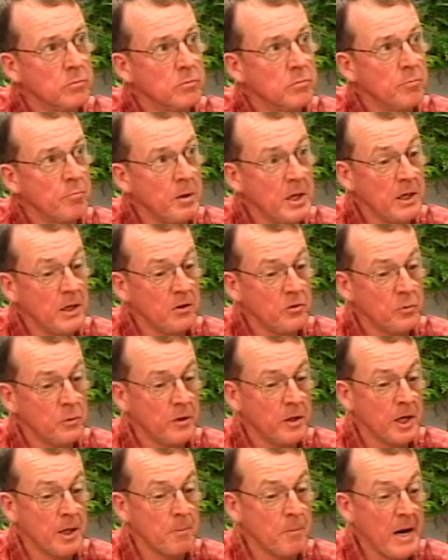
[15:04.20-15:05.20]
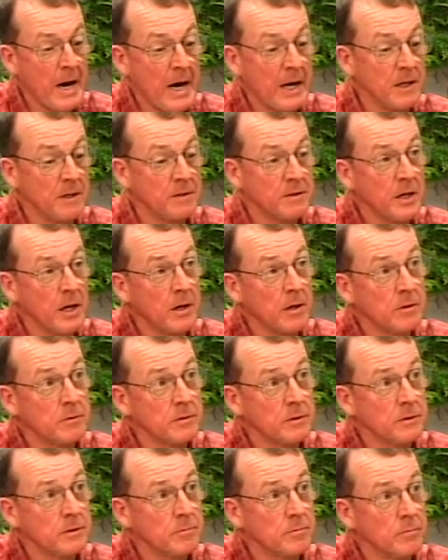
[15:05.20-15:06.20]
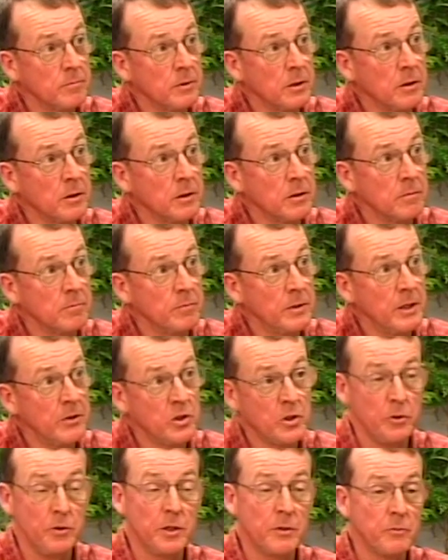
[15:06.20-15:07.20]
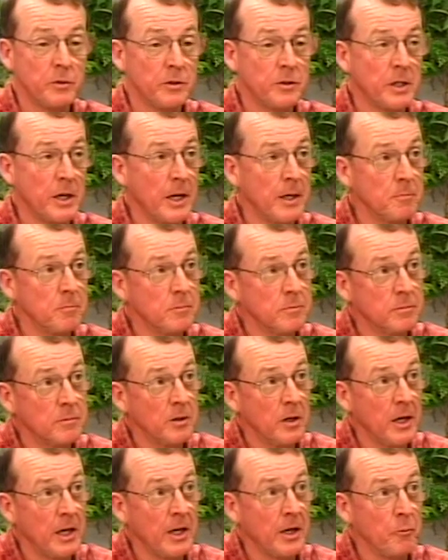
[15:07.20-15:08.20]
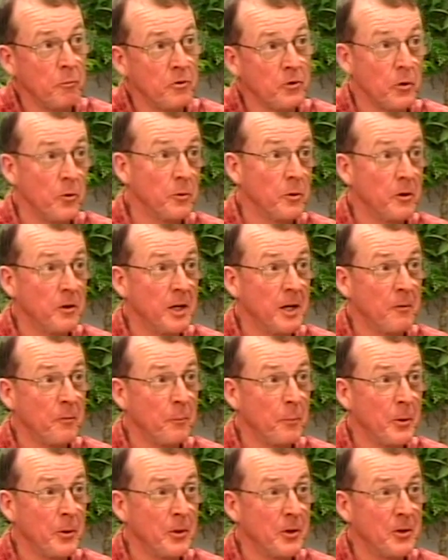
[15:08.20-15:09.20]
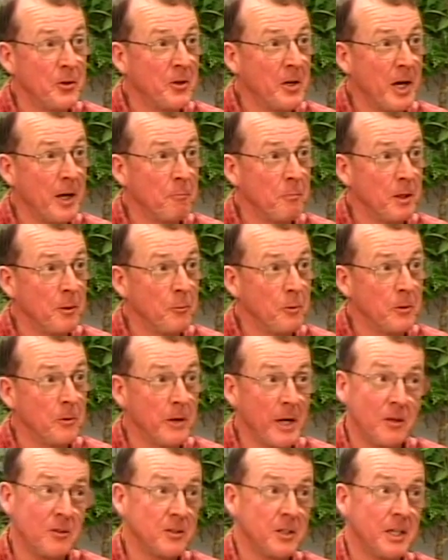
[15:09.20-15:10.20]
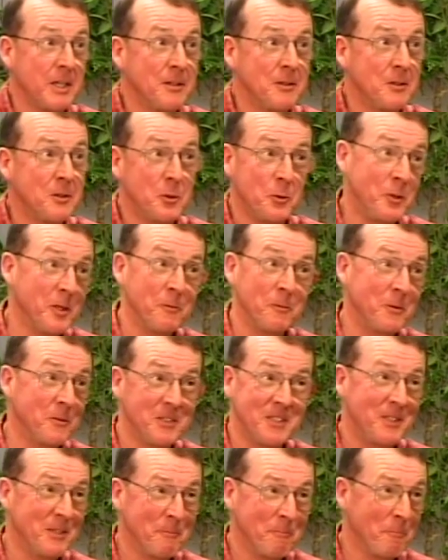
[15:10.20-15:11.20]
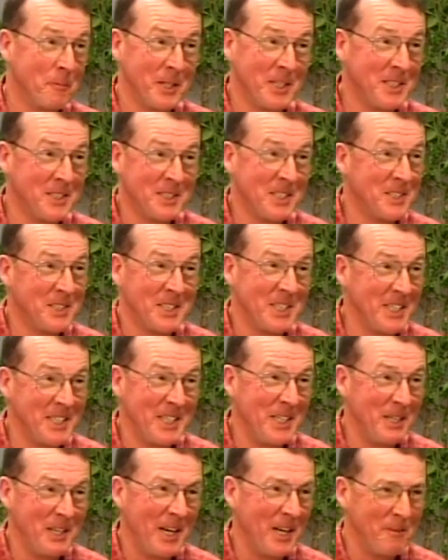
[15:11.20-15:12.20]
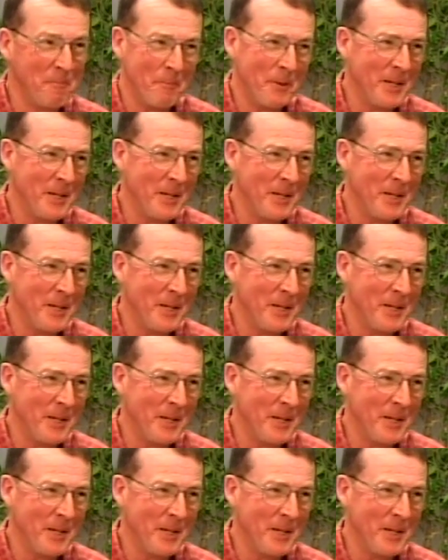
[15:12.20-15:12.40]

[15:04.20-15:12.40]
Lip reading: meetings with him at his house at 2 different times, and it was over enough period of time that we were actually at 2 different places that he had